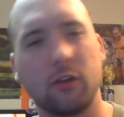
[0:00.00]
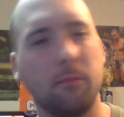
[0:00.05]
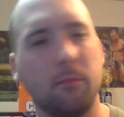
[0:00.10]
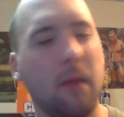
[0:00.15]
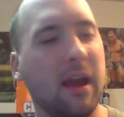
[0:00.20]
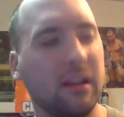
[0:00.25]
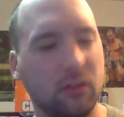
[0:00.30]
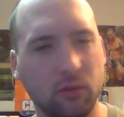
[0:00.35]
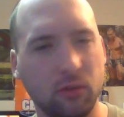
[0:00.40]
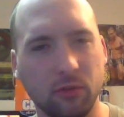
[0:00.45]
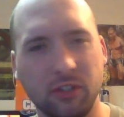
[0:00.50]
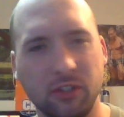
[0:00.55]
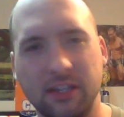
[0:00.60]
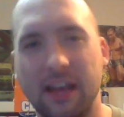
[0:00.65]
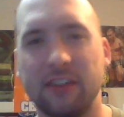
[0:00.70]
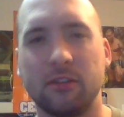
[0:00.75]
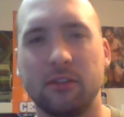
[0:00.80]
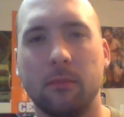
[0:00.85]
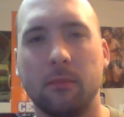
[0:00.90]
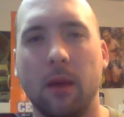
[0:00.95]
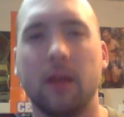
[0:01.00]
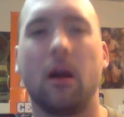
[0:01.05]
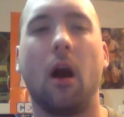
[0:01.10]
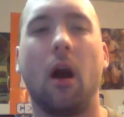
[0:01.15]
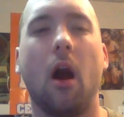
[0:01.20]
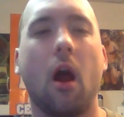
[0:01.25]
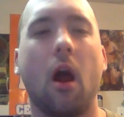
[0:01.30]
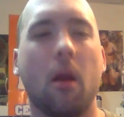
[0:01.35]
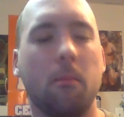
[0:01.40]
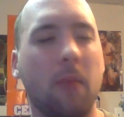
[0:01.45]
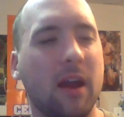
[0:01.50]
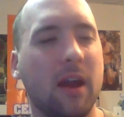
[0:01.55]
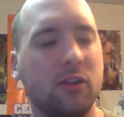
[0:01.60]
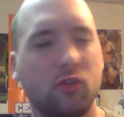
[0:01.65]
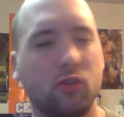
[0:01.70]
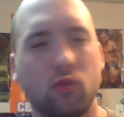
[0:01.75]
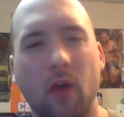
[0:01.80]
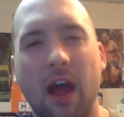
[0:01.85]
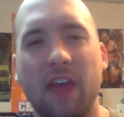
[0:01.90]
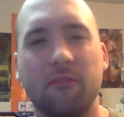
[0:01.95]
my enthusiasm, my heart, my
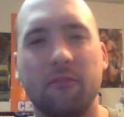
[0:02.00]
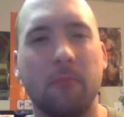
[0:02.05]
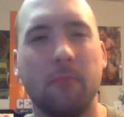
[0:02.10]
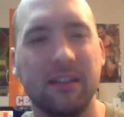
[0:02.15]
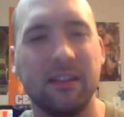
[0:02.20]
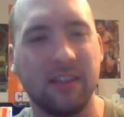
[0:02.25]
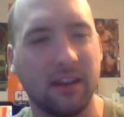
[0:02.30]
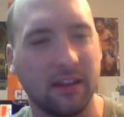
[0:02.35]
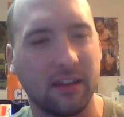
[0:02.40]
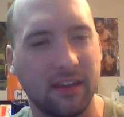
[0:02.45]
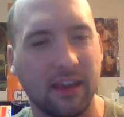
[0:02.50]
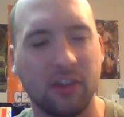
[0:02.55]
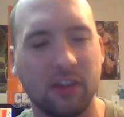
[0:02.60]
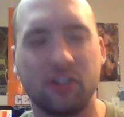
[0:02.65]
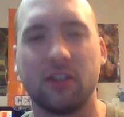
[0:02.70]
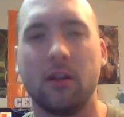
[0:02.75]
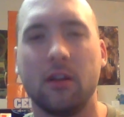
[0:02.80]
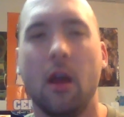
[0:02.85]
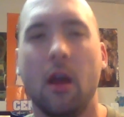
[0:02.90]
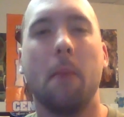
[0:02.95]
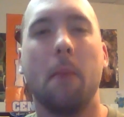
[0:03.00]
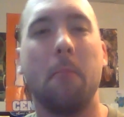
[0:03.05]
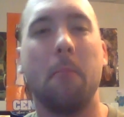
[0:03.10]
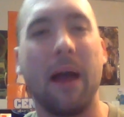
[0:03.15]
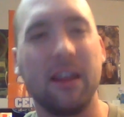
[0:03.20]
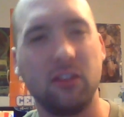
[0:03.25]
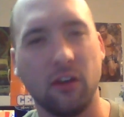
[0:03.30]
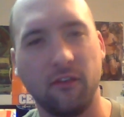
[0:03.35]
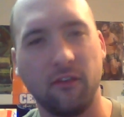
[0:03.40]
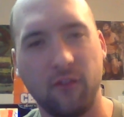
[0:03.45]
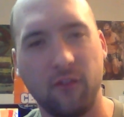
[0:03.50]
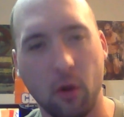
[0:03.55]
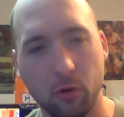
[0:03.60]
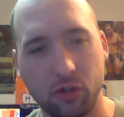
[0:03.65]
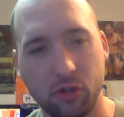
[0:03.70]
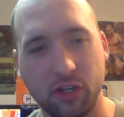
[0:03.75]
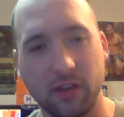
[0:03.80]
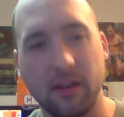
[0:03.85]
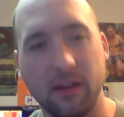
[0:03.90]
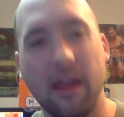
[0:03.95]
drive, my dedication, my
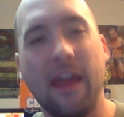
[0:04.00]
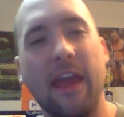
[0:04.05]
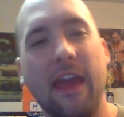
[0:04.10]
devotion.